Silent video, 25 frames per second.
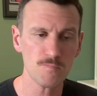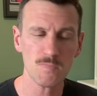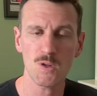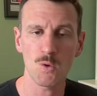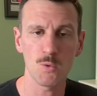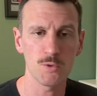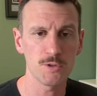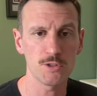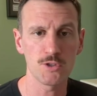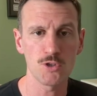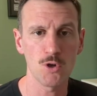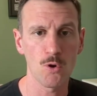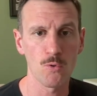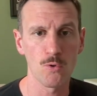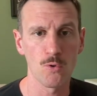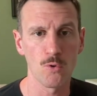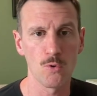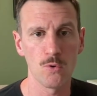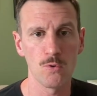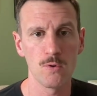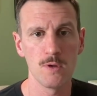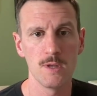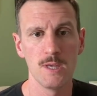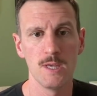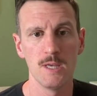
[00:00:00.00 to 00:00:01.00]
what the
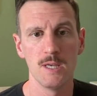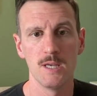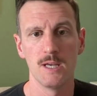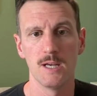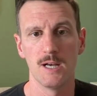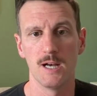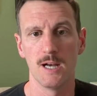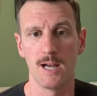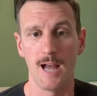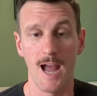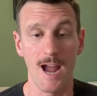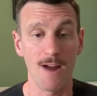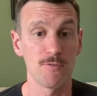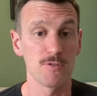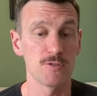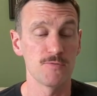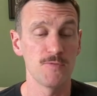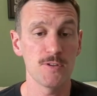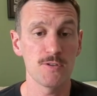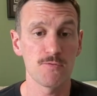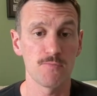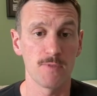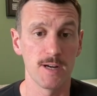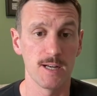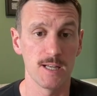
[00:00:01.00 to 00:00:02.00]
total average
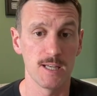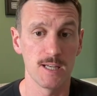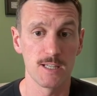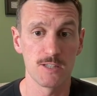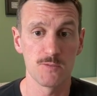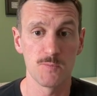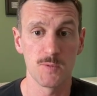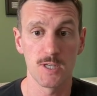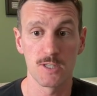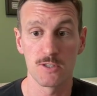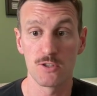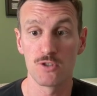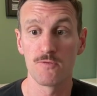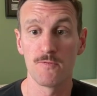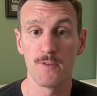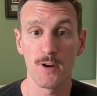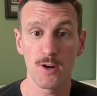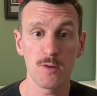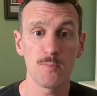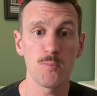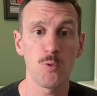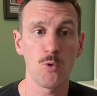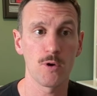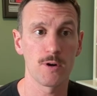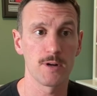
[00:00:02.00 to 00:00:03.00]
visit rate is, because it's a very
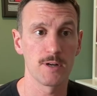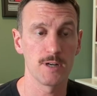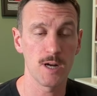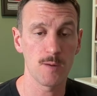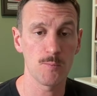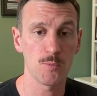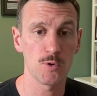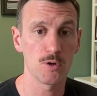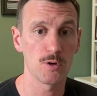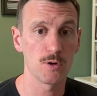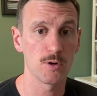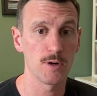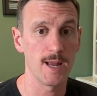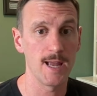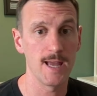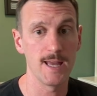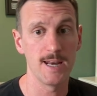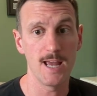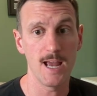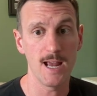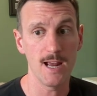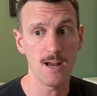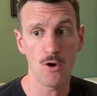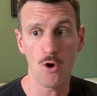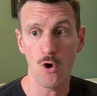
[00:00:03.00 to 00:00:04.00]
important number,
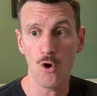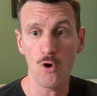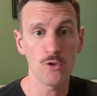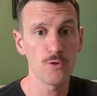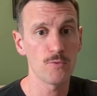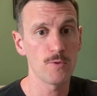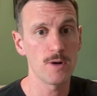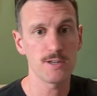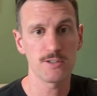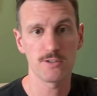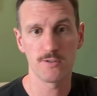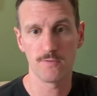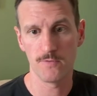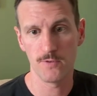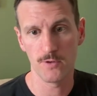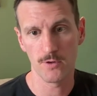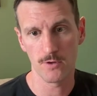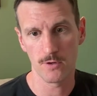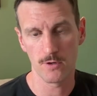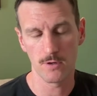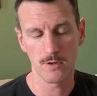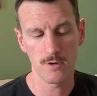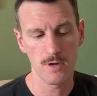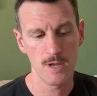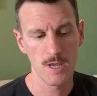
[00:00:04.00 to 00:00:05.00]
and all the rest of
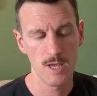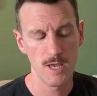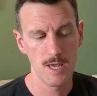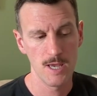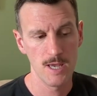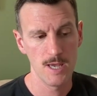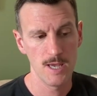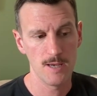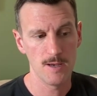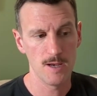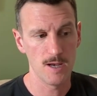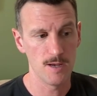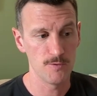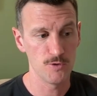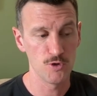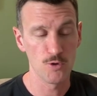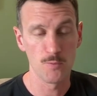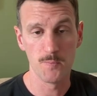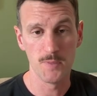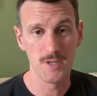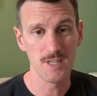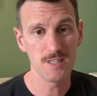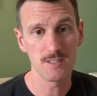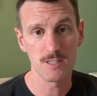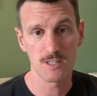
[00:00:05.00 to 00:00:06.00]
your
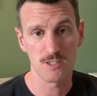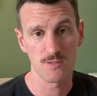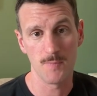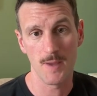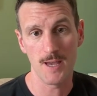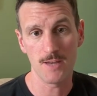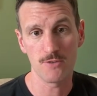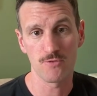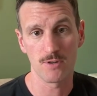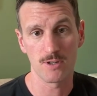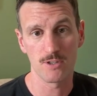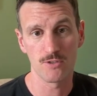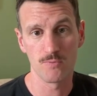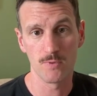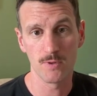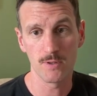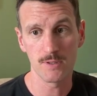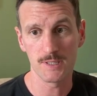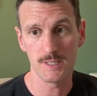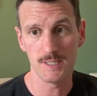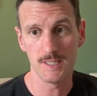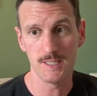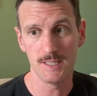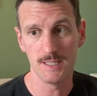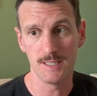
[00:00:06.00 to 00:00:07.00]
business metrics
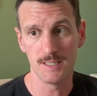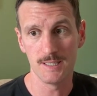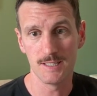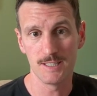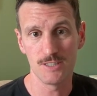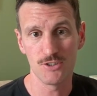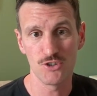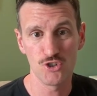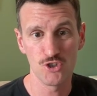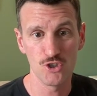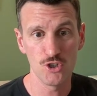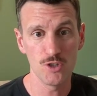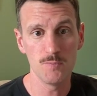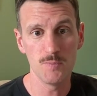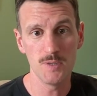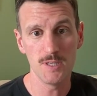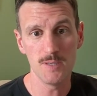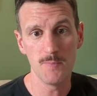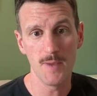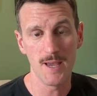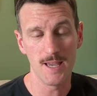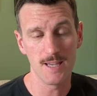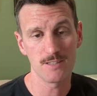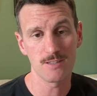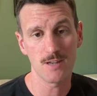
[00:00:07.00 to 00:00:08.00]
really should be
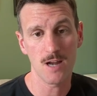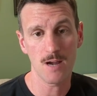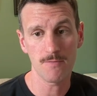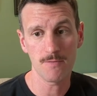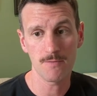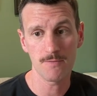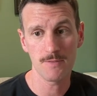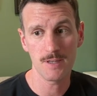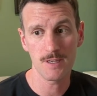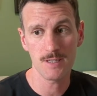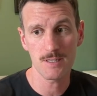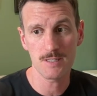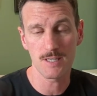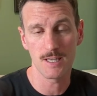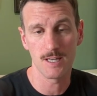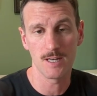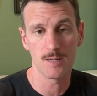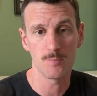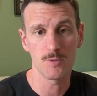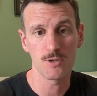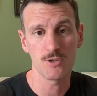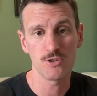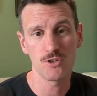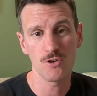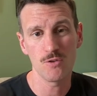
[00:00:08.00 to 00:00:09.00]
based off of this. And I'm
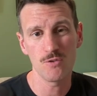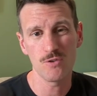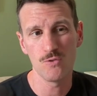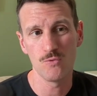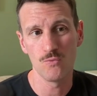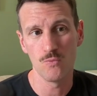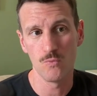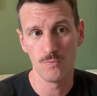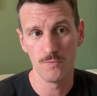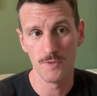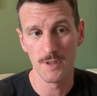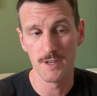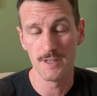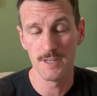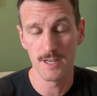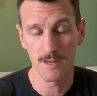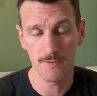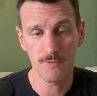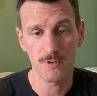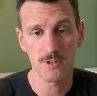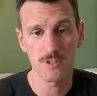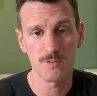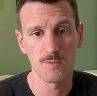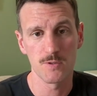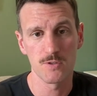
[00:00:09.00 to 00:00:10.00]
going to show you the
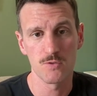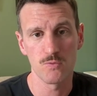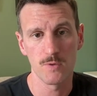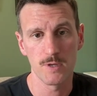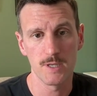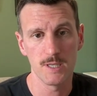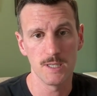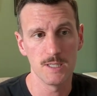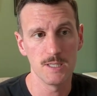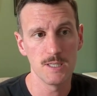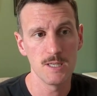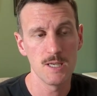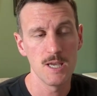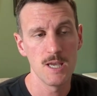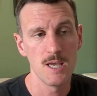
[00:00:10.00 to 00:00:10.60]
difference between